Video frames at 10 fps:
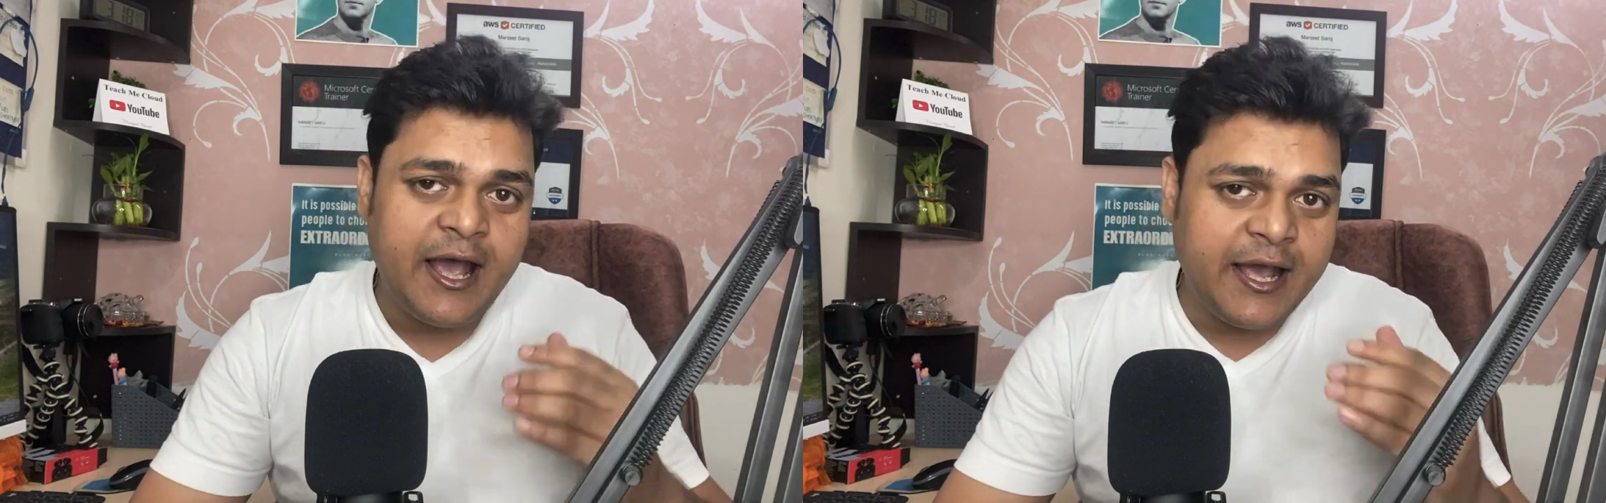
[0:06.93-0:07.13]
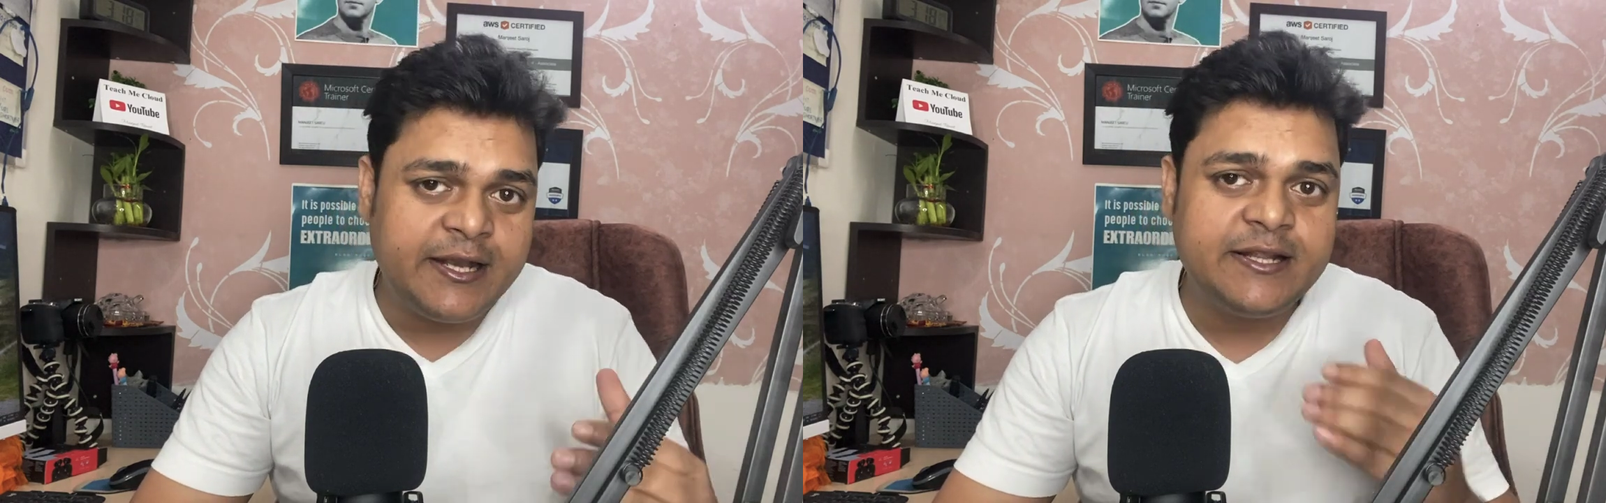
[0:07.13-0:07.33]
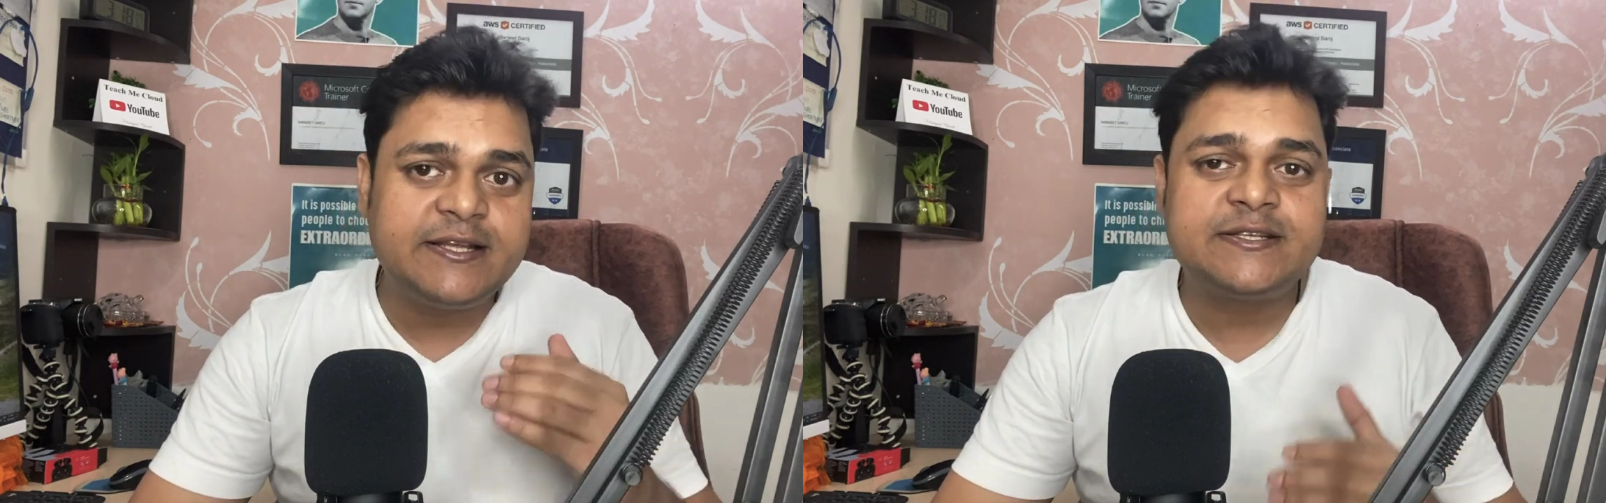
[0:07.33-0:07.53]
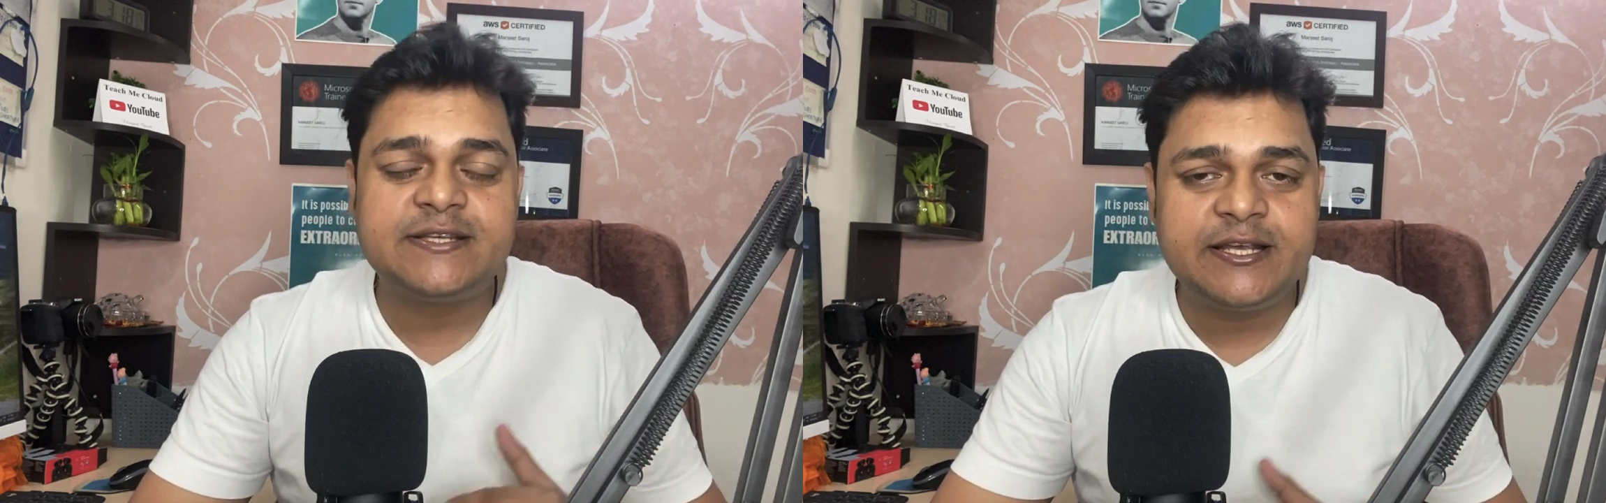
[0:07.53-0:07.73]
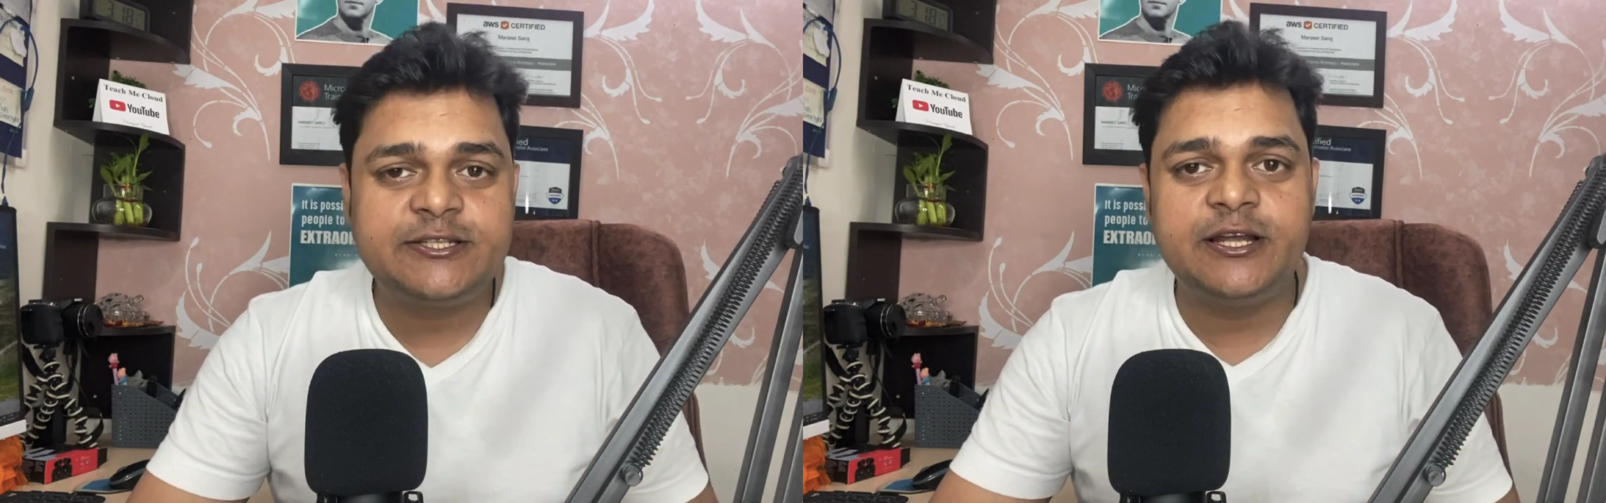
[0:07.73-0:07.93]
and in this
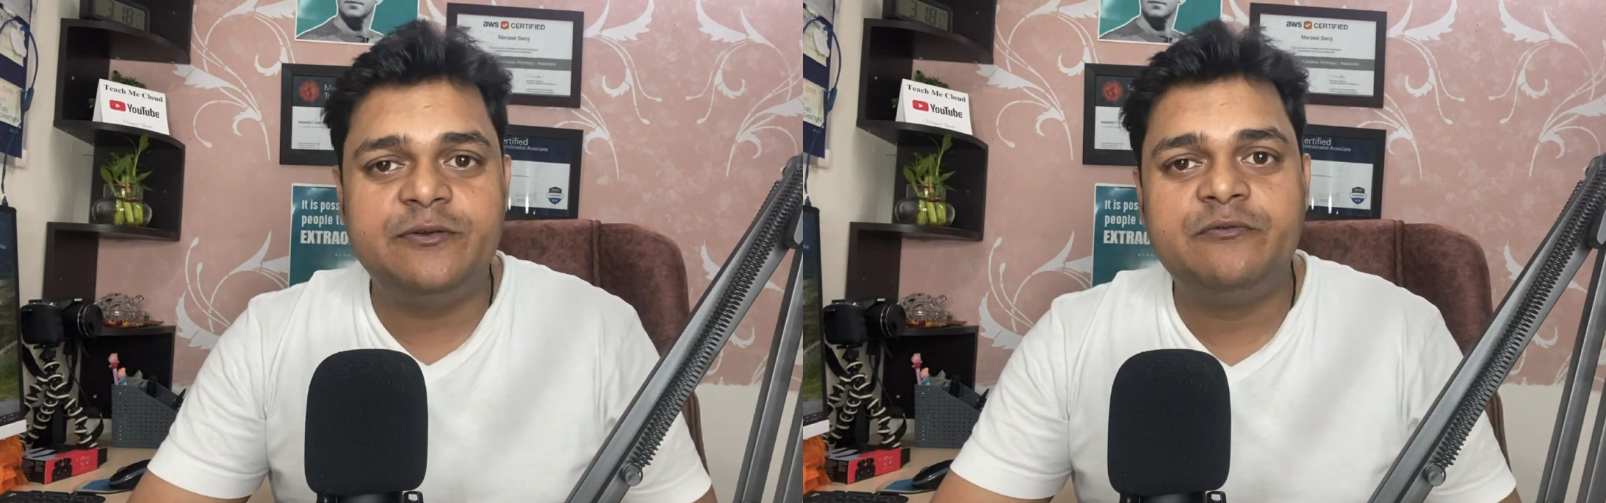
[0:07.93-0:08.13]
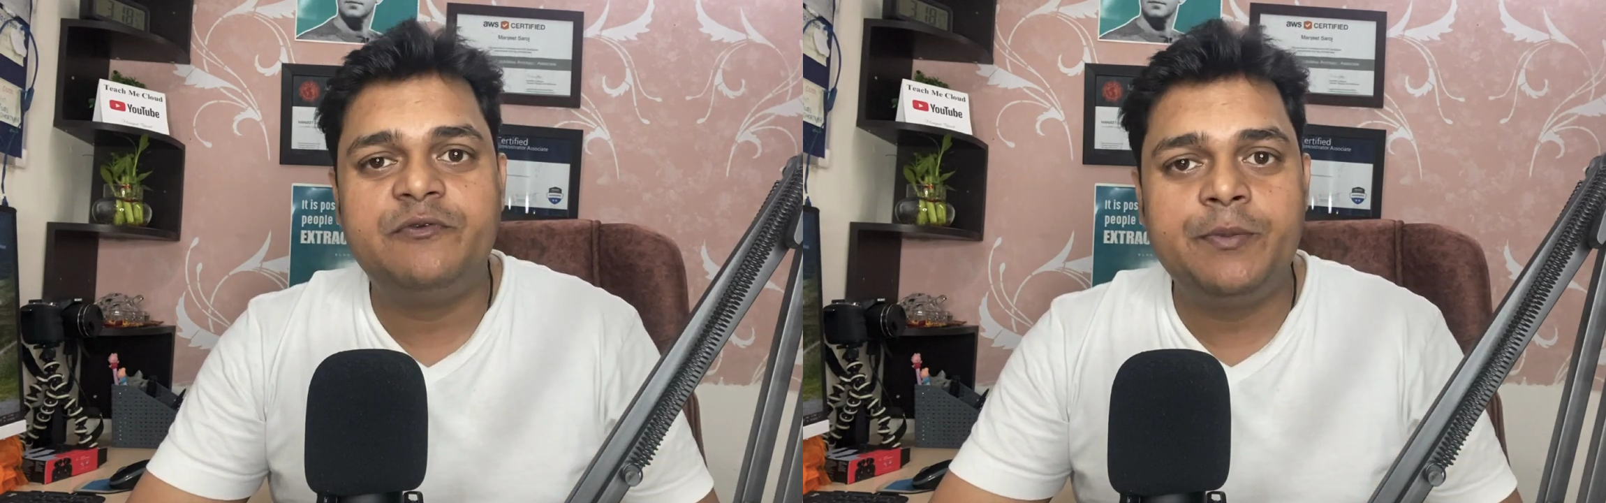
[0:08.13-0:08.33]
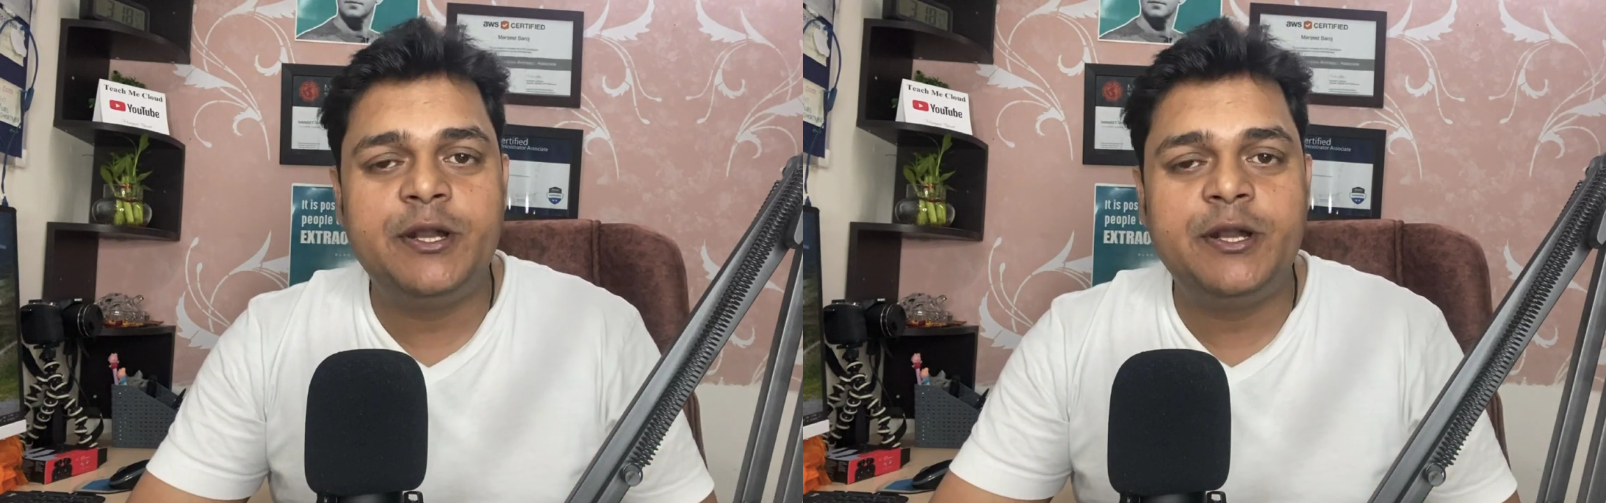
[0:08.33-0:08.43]
session we